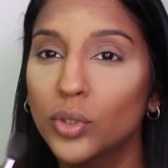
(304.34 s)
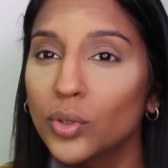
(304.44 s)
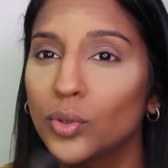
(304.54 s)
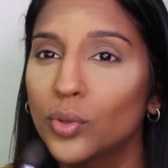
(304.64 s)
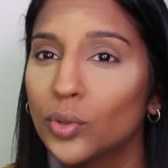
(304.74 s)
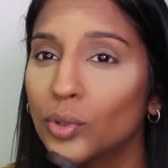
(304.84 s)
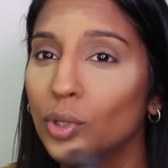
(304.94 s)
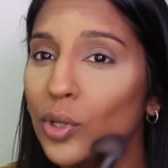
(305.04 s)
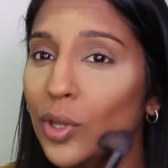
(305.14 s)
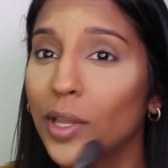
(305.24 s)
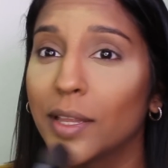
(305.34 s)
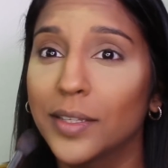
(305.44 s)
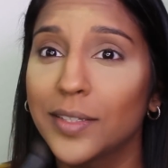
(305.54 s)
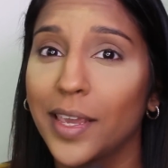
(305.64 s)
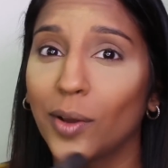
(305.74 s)
to
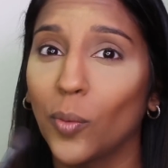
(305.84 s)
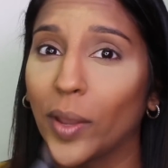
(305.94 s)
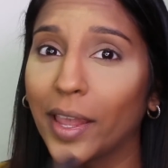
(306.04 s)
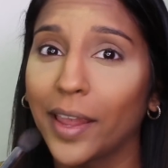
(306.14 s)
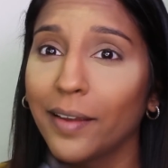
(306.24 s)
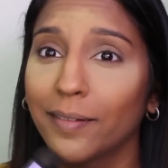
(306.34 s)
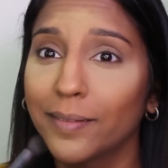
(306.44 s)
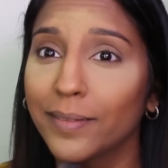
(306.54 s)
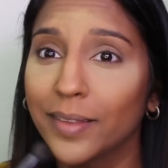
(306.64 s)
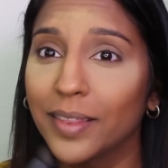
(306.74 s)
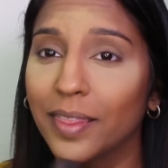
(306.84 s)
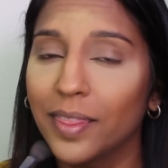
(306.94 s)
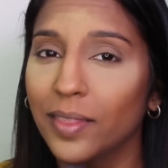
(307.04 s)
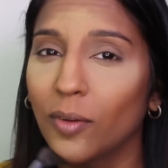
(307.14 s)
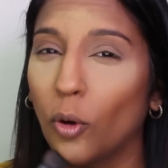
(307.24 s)
take away
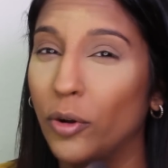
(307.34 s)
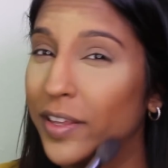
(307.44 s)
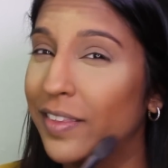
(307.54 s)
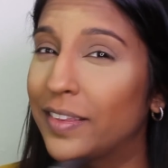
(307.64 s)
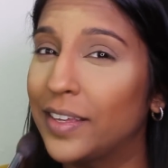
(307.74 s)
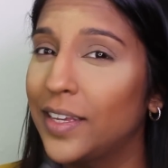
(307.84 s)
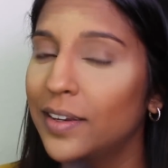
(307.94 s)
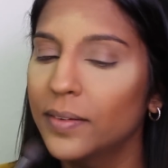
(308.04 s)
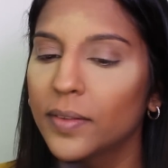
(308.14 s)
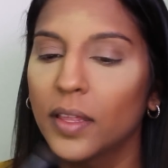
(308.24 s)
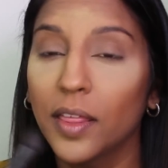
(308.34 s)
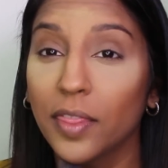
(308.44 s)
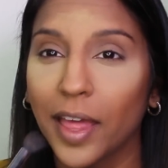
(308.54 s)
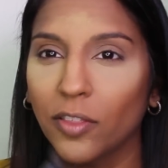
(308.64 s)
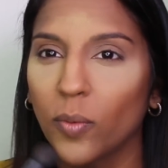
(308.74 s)
or recede,
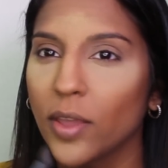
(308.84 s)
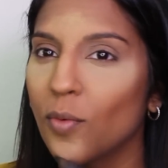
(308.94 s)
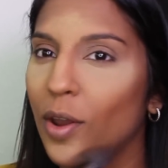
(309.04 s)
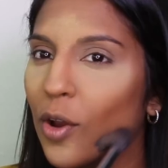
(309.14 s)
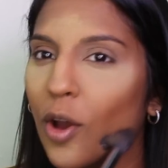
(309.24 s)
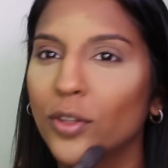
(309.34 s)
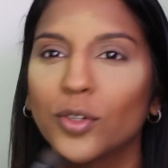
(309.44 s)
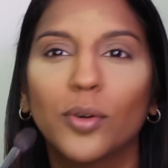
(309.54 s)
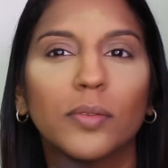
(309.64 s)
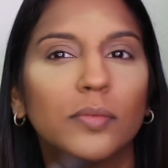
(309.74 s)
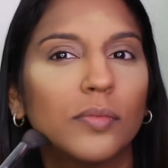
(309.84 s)
that's where you want to contour.